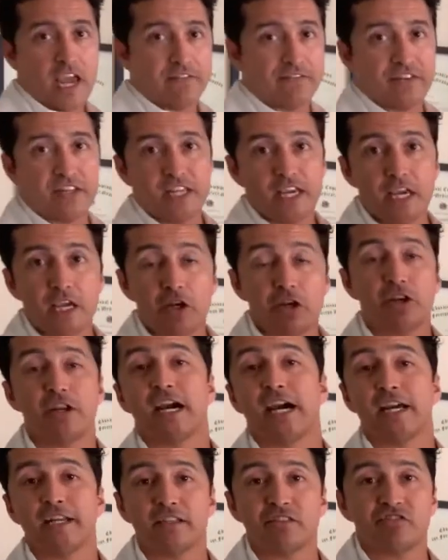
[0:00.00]
FDA in the
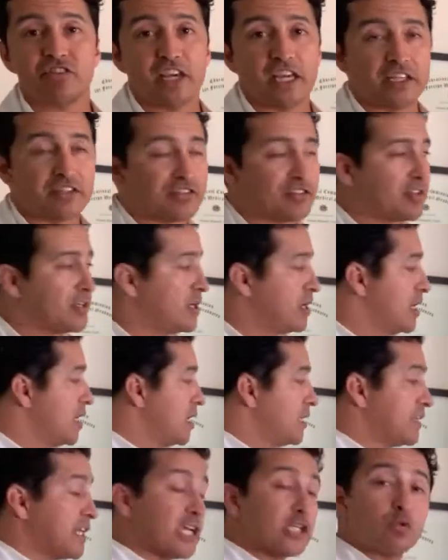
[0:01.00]
United States.
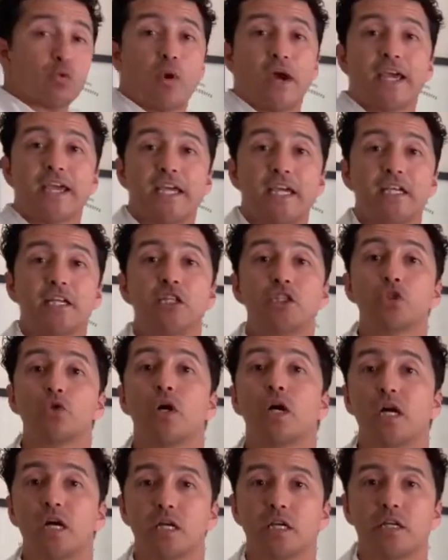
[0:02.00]
That's why any
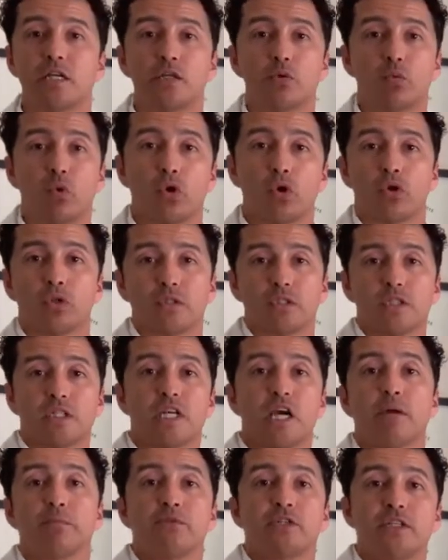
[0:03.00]
drug in the world
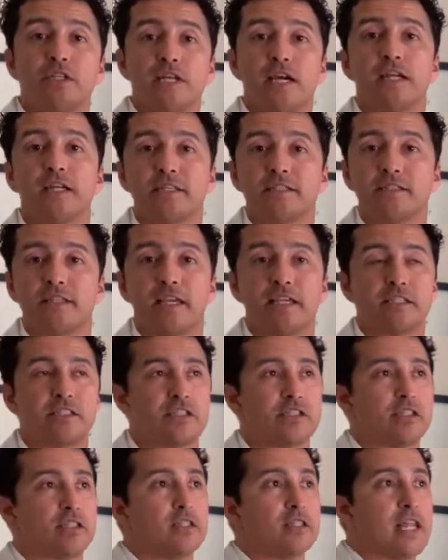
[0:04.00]
comes to the United
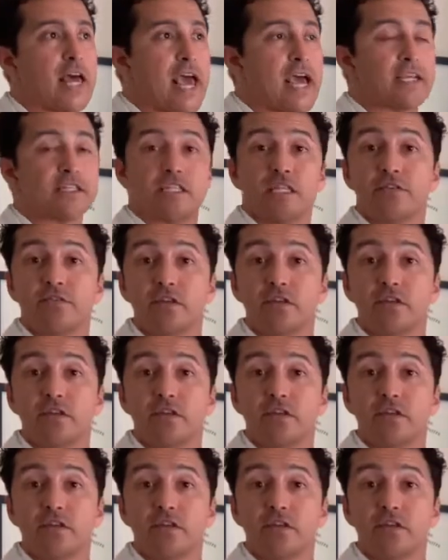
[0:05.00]
States last.